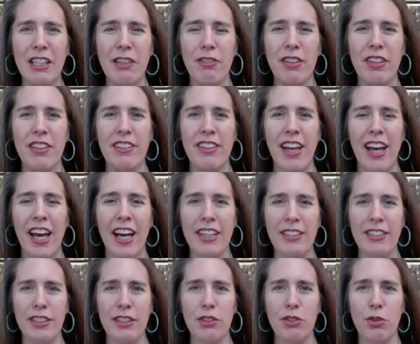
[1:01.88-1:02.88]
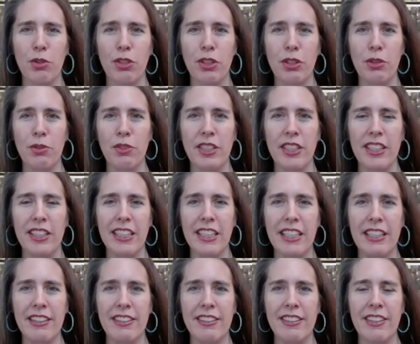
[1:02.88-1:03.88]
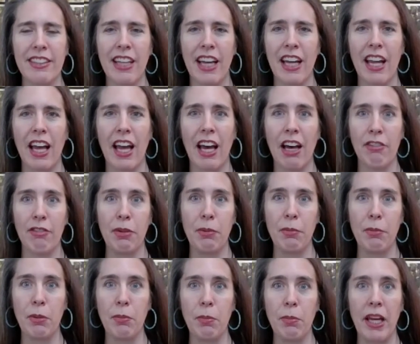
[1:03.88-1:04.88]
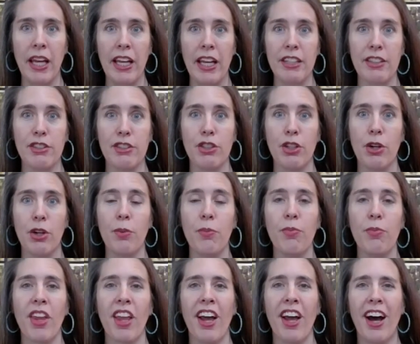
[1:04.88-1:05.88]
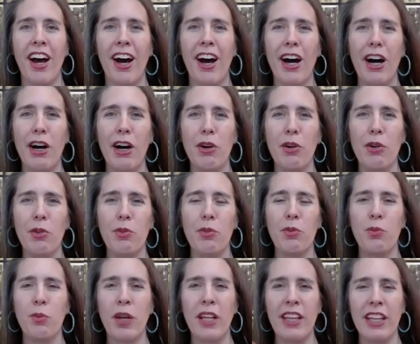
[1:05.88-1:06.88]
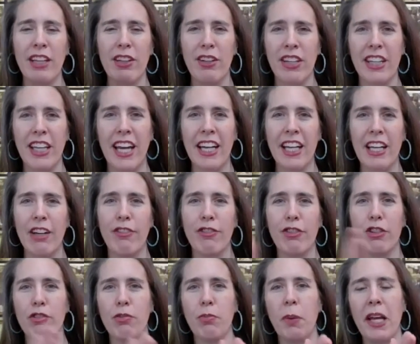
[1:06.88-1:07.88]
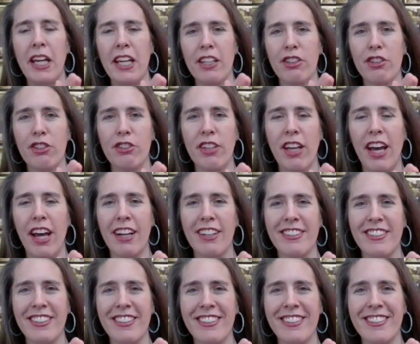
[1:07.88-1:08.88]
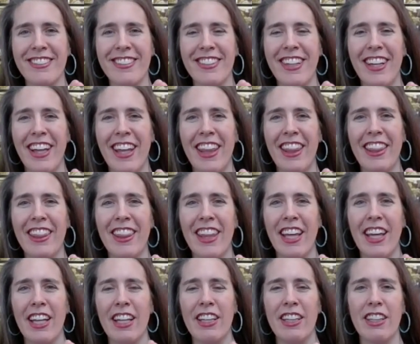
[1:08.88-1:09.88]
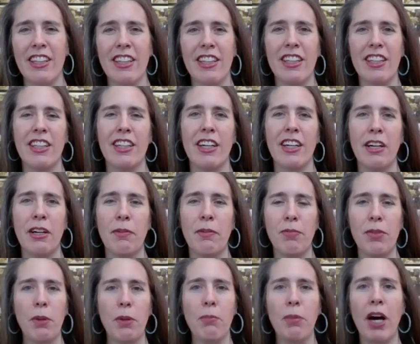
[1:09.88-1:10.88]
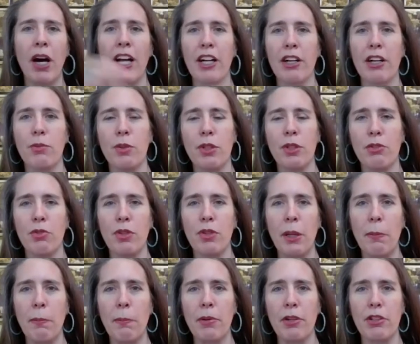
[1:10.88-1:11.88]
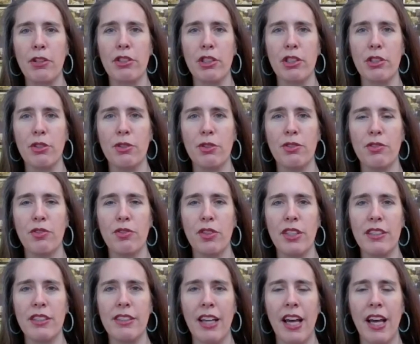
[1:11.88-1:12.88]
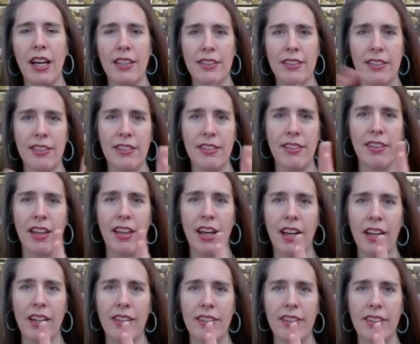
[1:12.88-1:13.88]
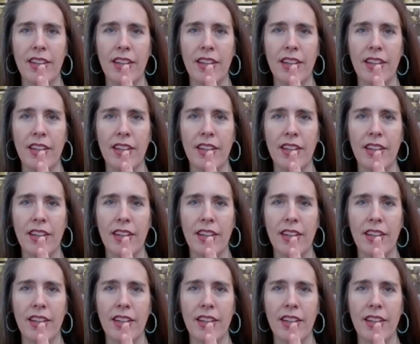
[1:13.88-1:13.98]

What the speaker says: of the taxes or utilities that haven't been paid. So when they look at it, if you've paid your taxes, then the buyer will reimburse you for the taxes that